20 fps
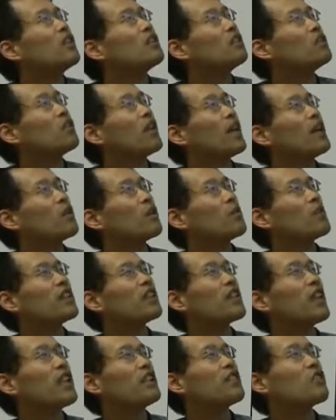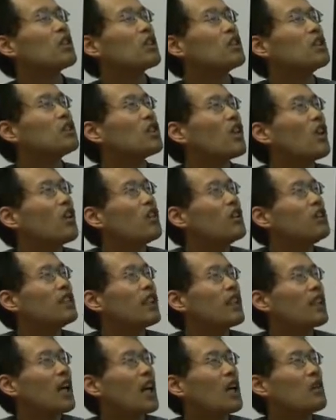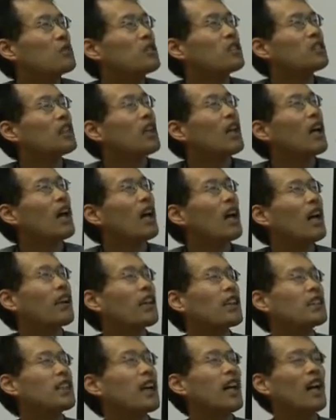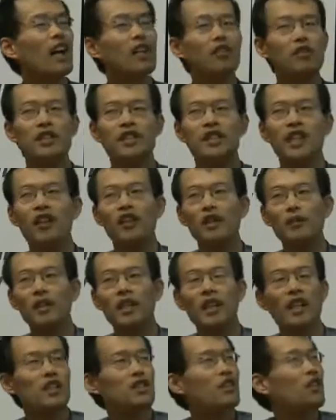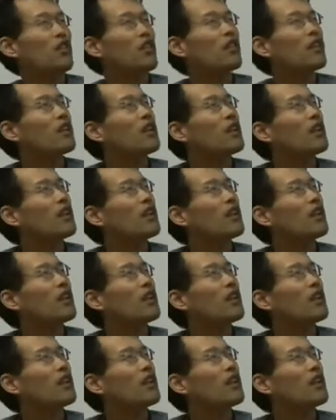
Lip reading: two-way communication, so there comes another physical limitation,